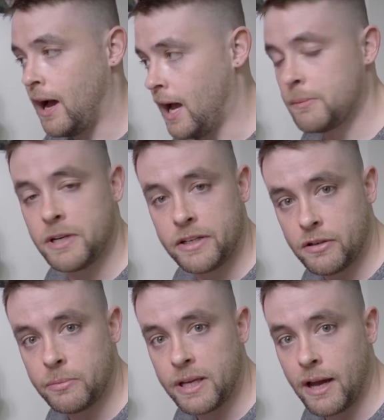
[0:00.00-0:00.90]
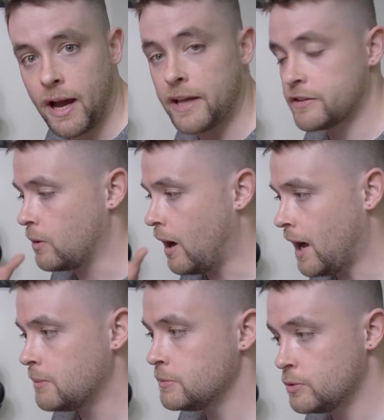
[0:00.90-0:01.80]
I am an Adobe guy, so
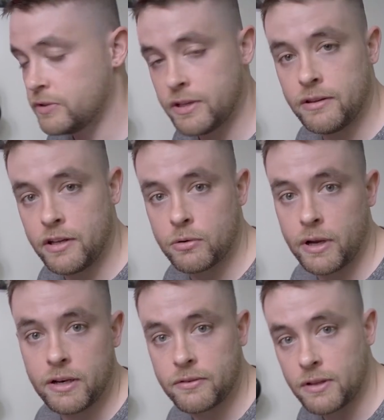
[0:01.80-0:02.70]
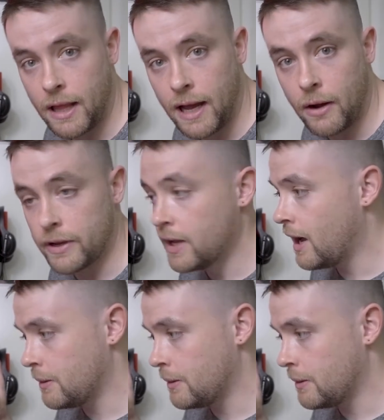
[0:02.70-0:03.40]
I'm using the Creative Cloud.